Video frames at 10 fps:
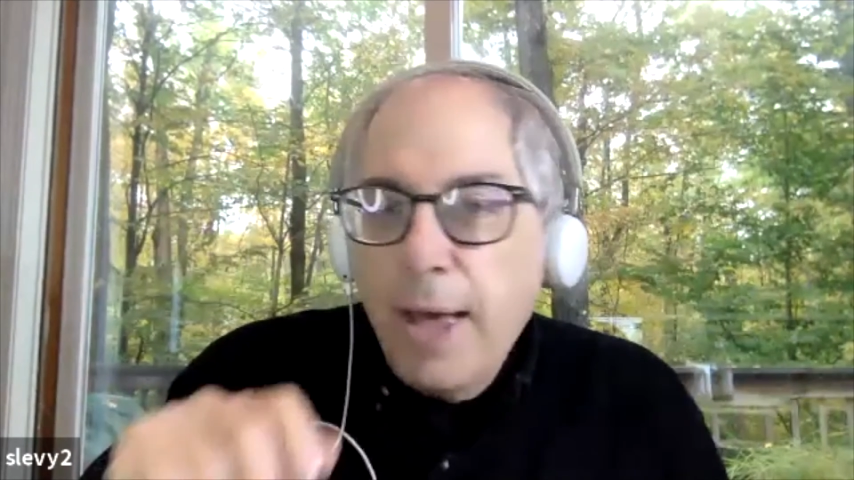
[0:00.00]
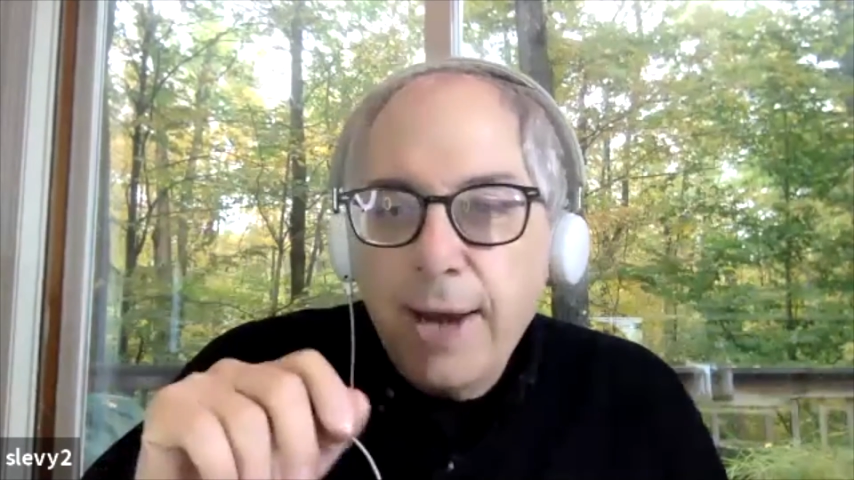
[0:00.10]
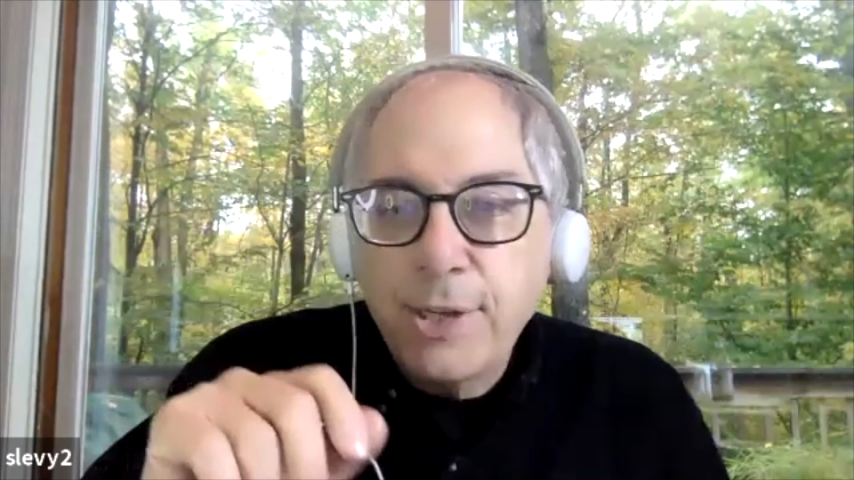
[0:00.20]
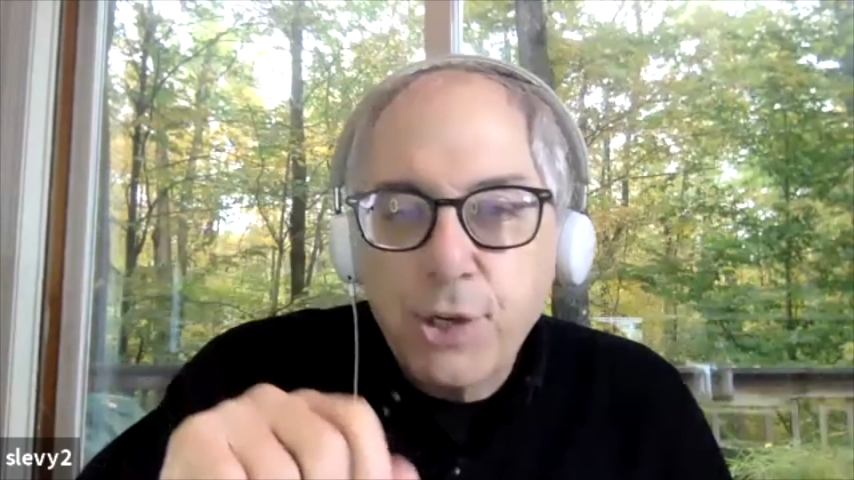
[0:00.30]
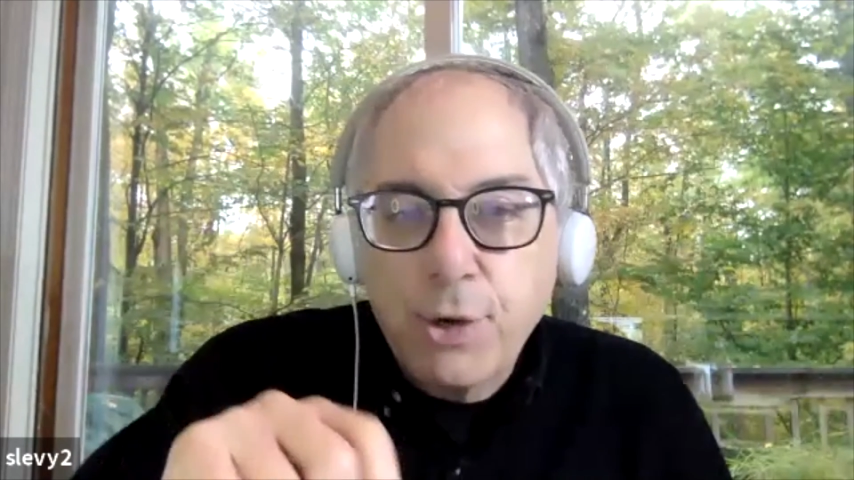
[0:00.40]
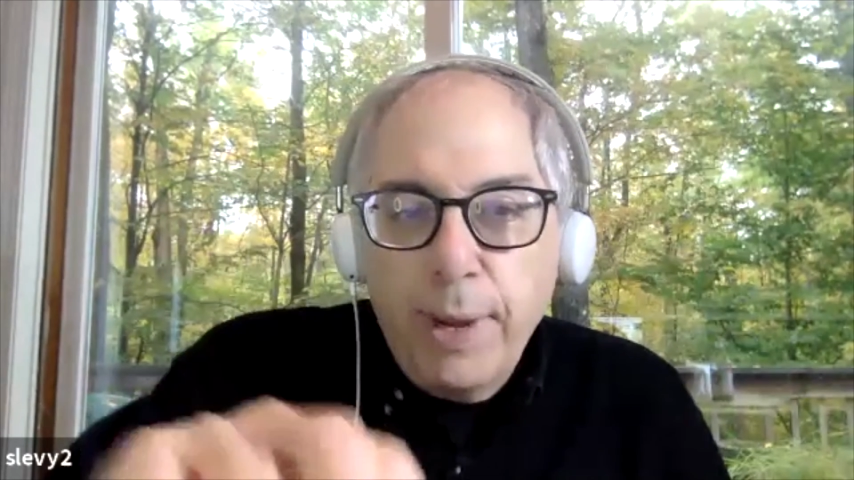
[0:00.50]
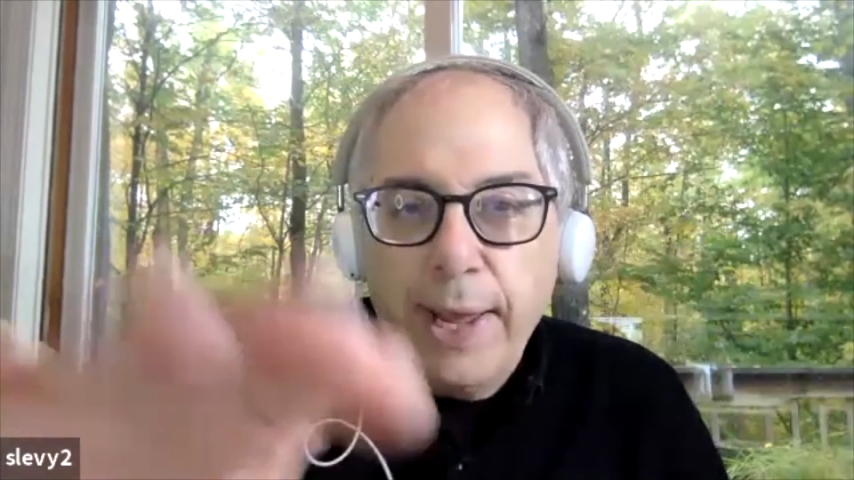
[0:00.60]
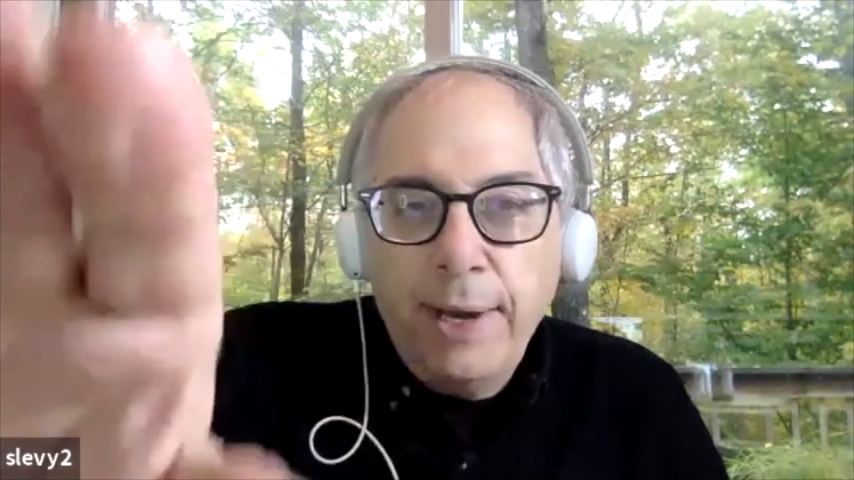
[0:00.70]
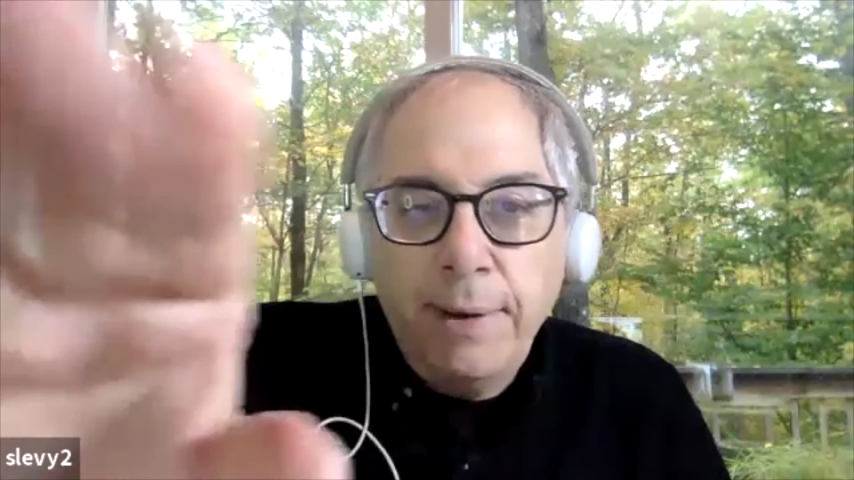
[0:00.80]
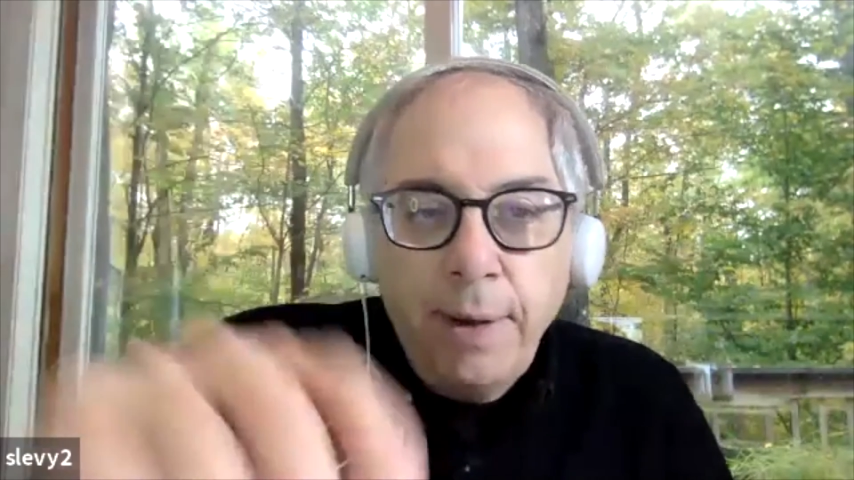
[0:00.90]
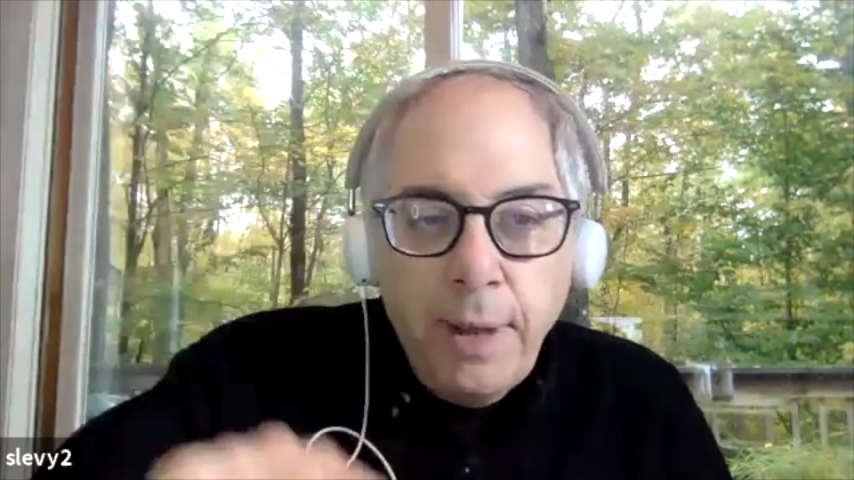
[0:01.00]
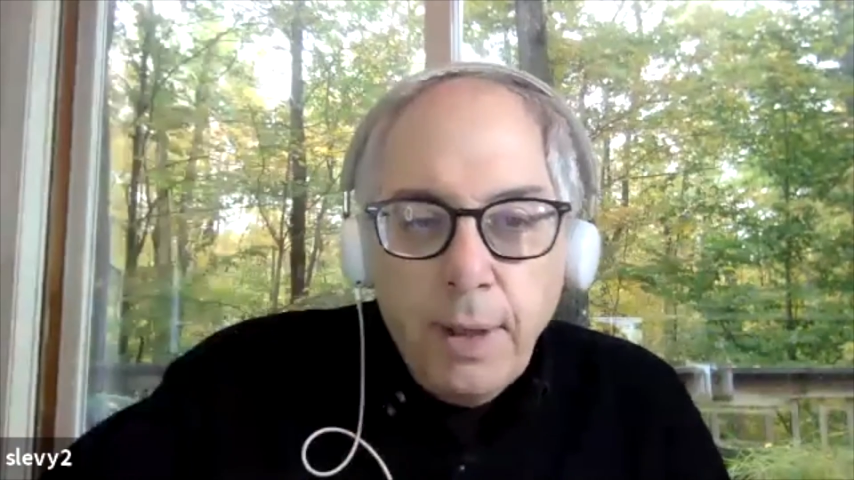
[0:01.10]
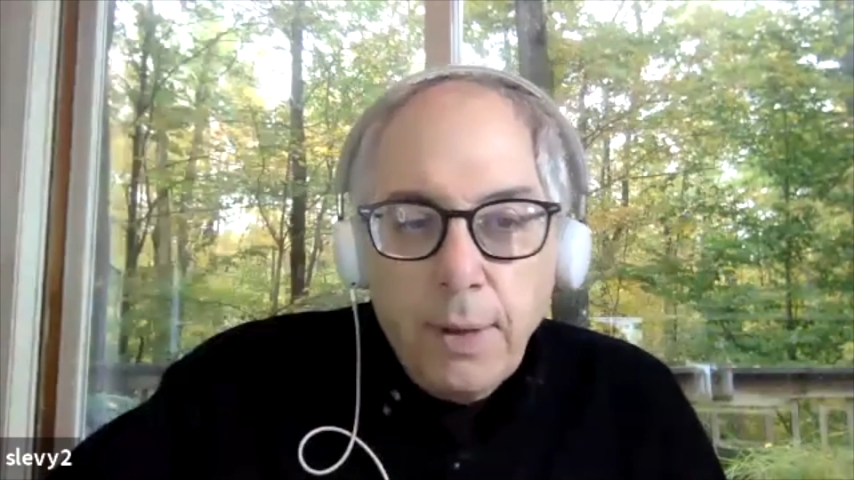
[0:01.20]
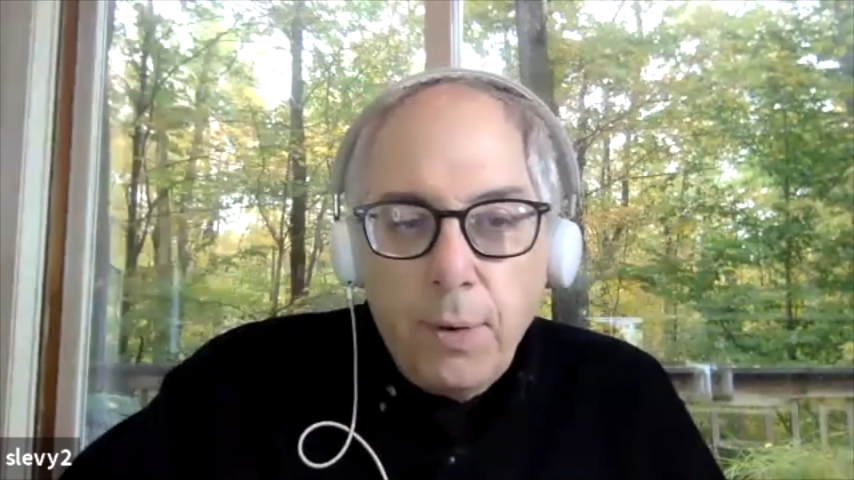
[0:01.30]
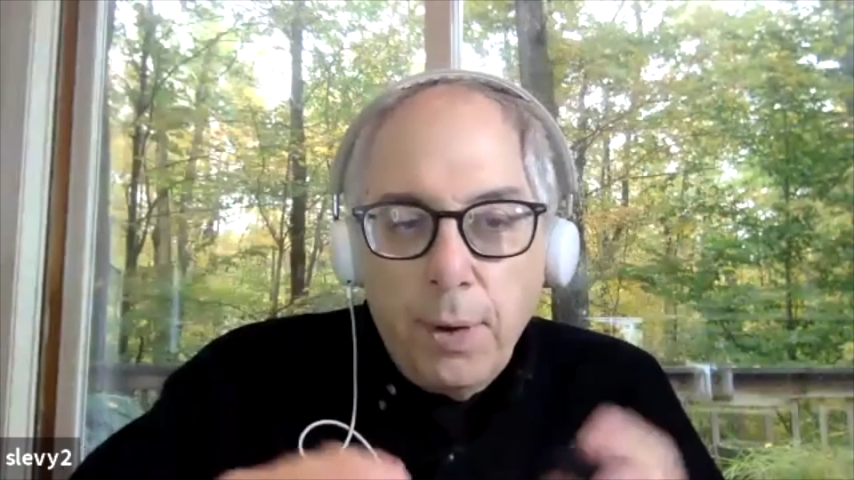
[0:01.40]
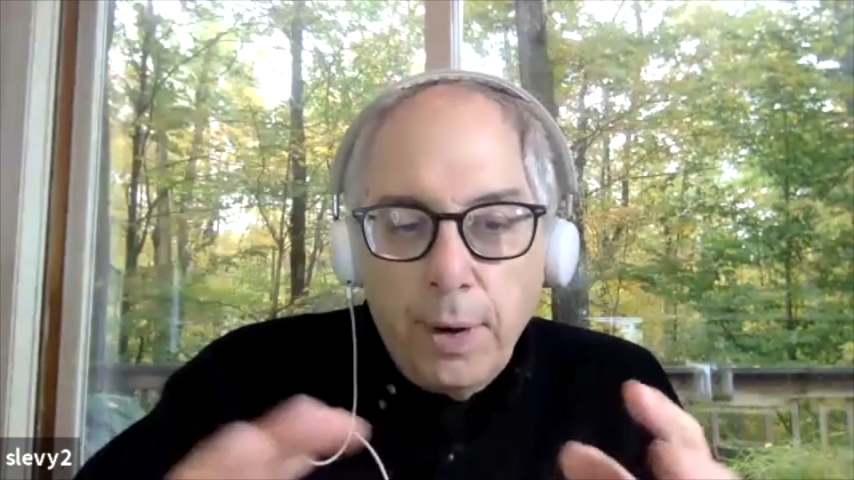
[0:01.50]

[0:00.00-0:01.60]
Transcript: at a screen on